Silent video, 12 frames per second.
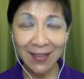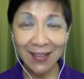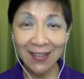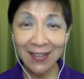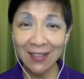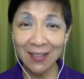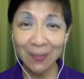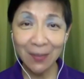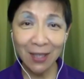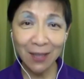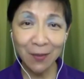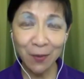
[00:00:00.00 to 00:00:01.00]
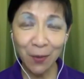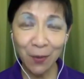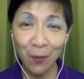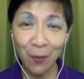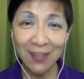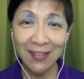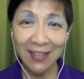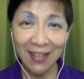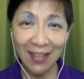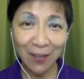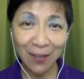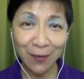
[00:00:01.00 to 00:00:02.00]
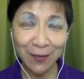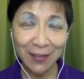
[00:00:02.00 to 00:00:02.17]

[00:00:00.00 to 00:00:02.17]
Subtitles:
Because sometimes we want to give,